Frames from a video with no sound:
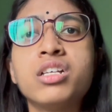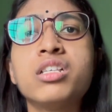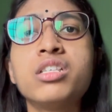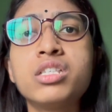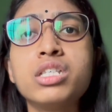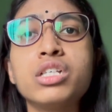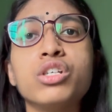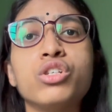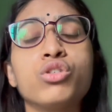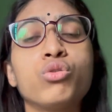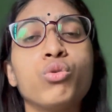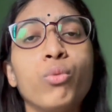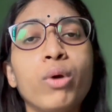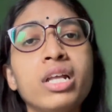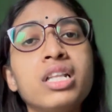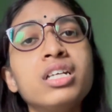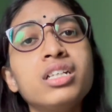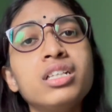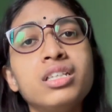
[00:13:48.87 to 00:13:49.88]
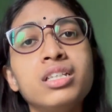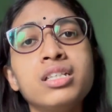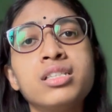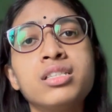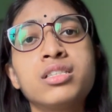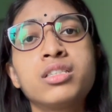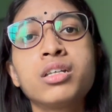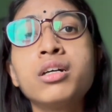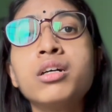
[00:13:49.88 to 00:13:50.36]
search whether
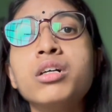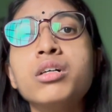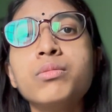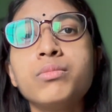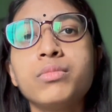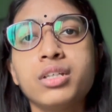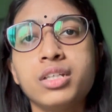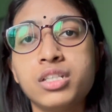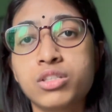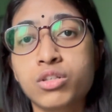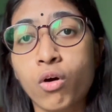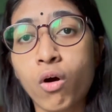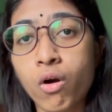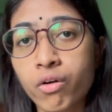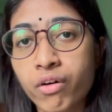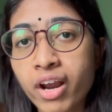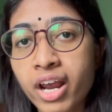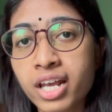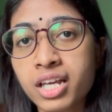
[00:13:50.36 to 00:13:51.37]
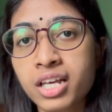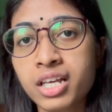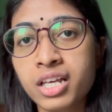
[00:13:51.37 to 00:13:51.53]
this term is correct